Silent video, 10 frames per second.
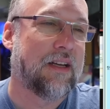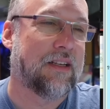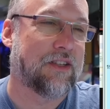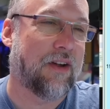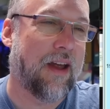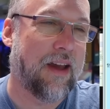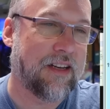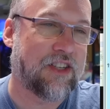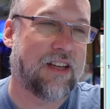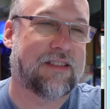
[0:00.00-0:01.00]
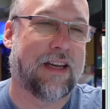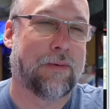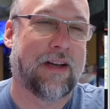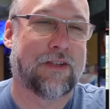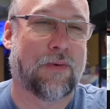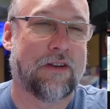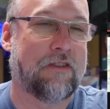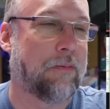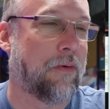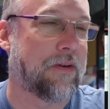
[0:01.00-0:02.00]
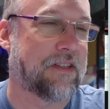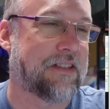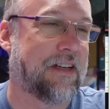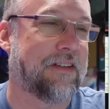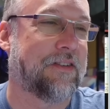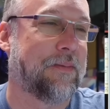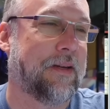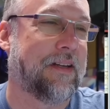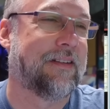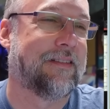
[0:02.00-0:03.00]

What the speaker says: Is there any chance anyone has one available and wants to sell it to me?